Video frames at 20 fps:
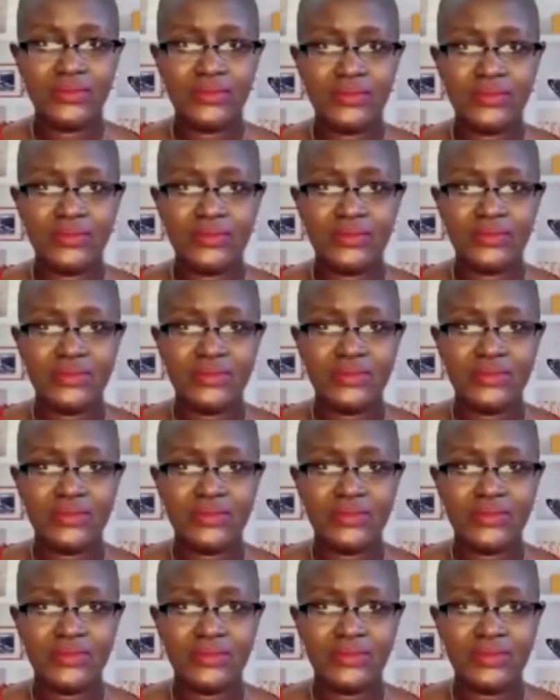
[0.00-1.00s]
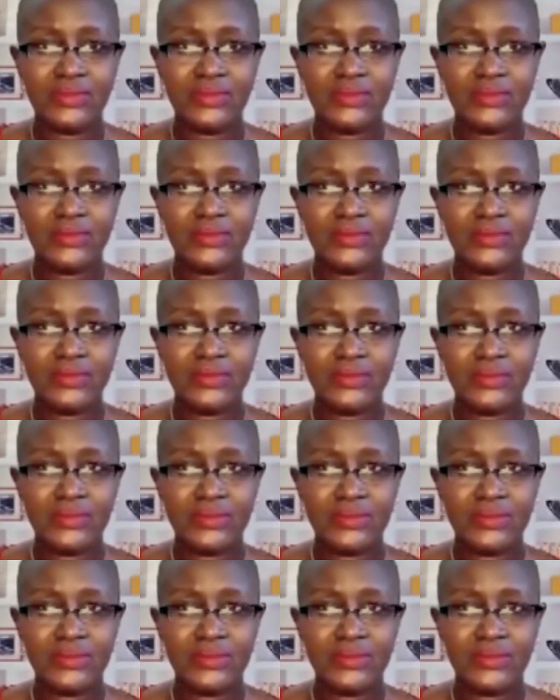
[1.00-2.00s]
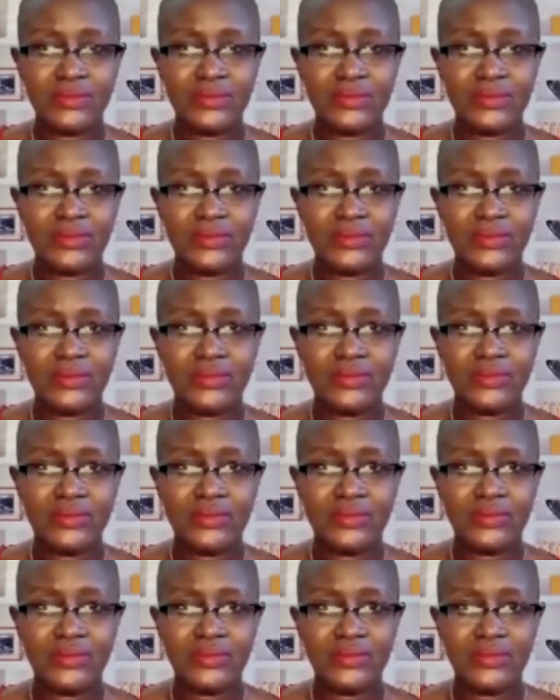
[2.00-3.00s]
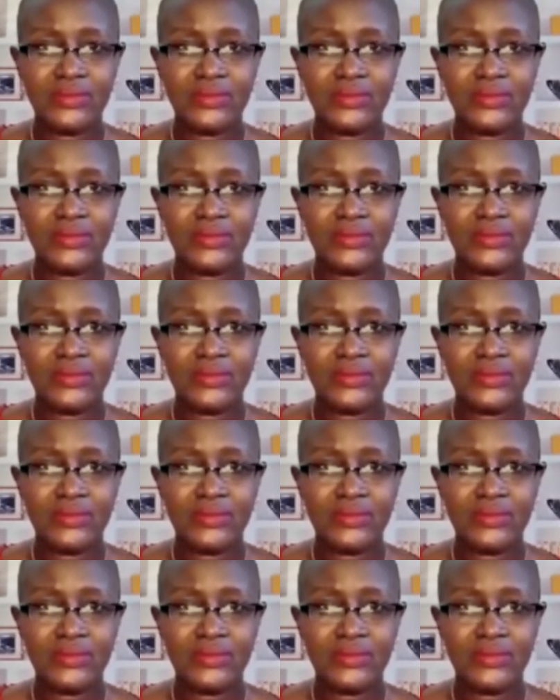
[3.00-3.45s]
(silent)